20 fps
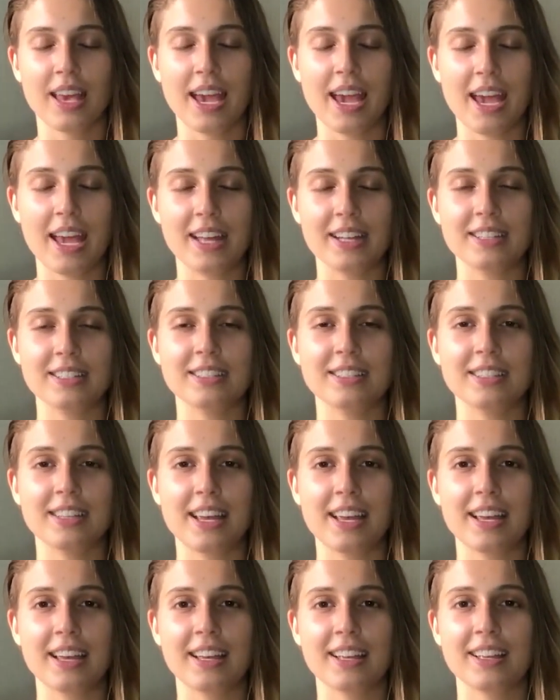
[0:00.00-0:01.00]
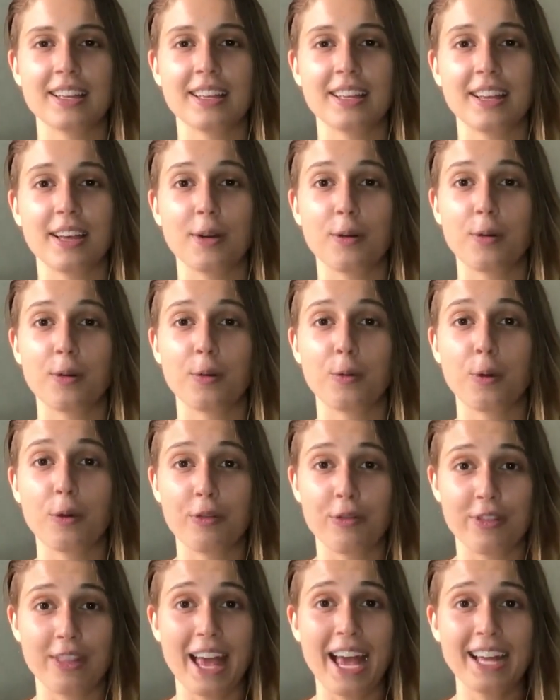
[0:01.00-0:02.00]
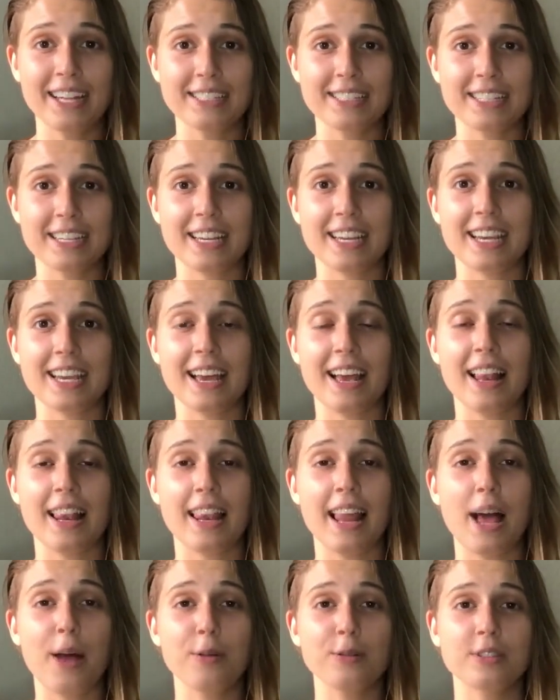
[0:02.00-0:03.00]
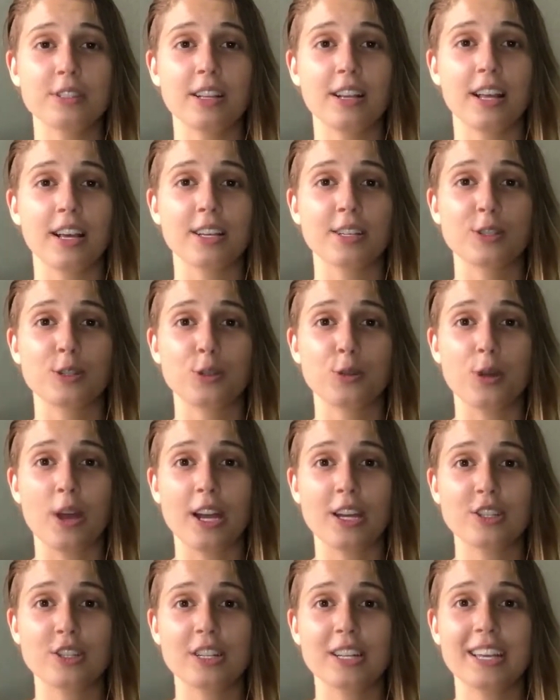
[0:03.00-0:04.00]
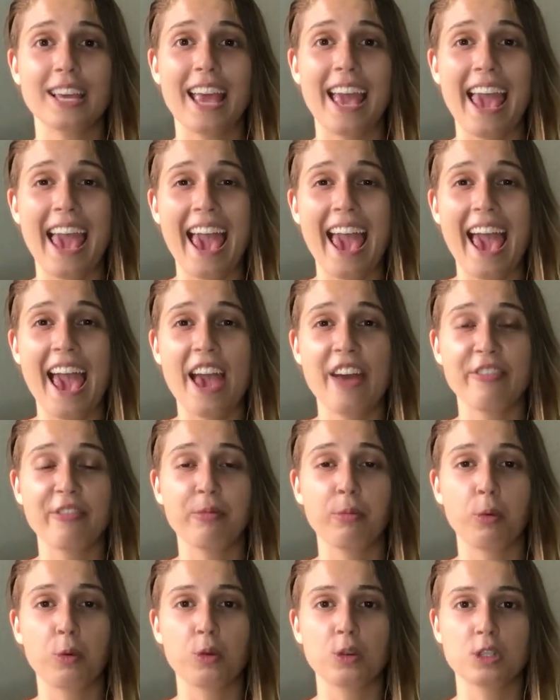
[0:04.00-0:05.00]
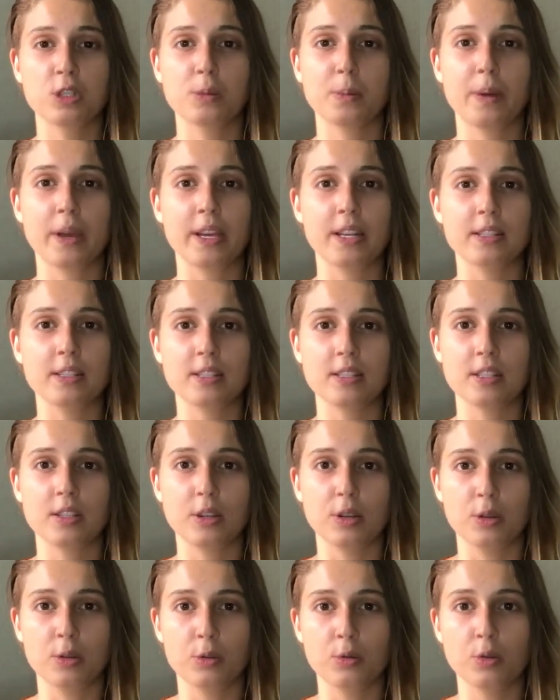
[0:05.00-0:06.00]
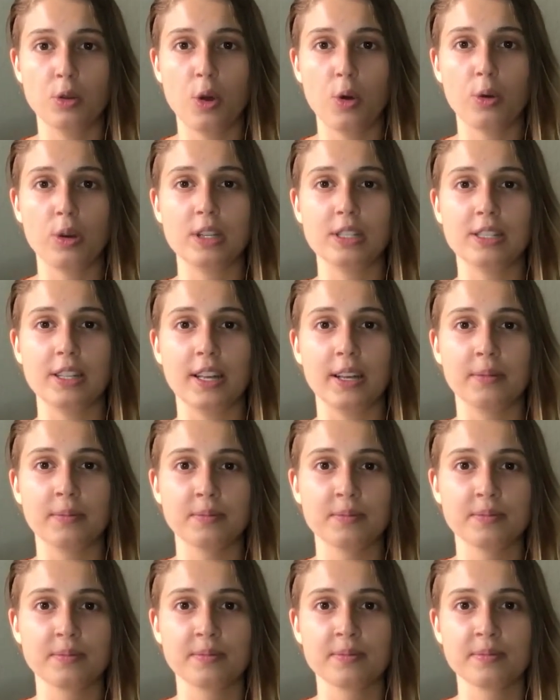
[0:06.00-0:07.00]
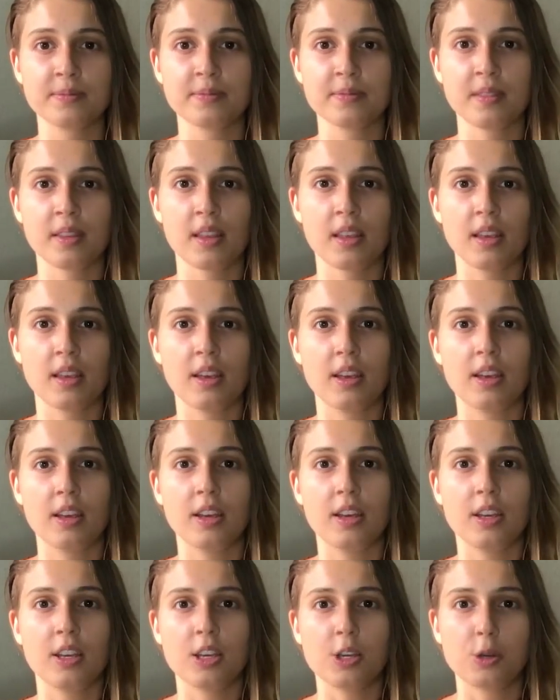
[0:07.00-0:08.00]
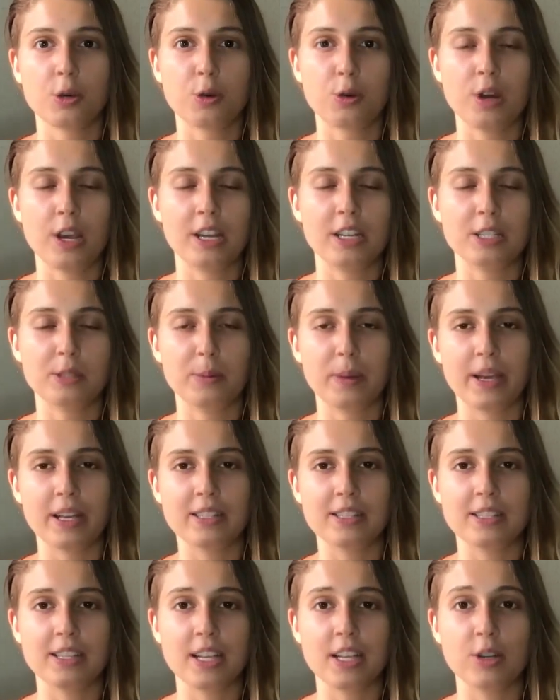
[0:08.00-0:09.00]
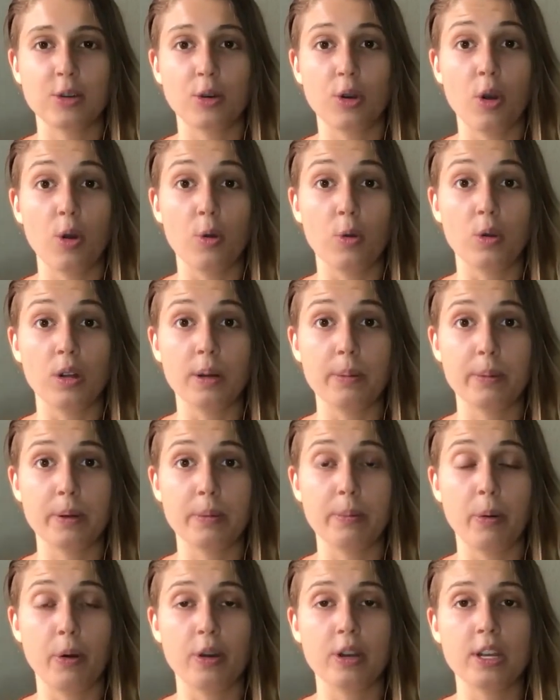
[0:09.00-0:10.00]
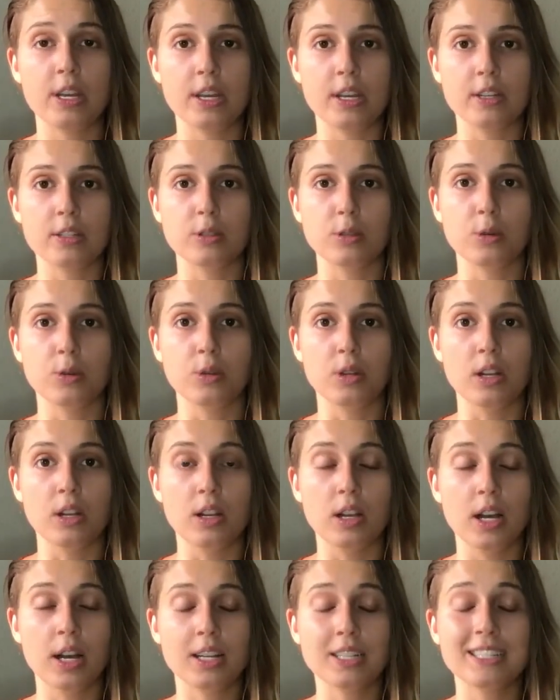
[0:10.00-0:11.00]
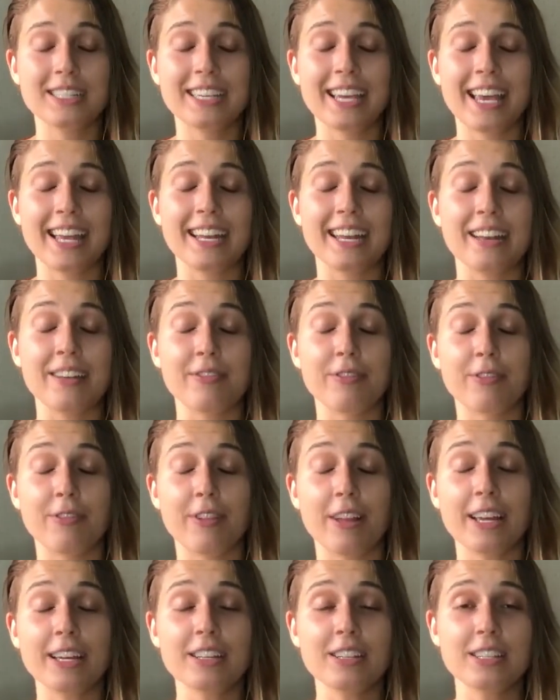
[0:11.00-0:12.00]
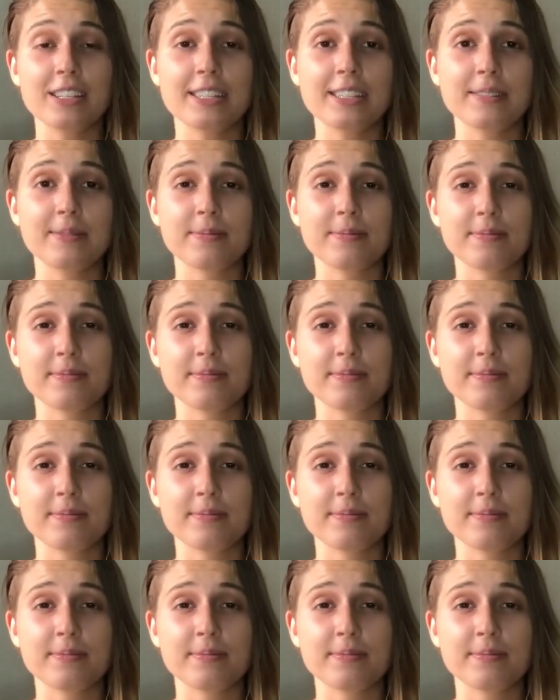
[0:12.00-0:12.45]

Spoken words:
And with that, it allows the lungs to actually have more space. You'll notice that you create a space in your whole upper body here so the lungs can inflate.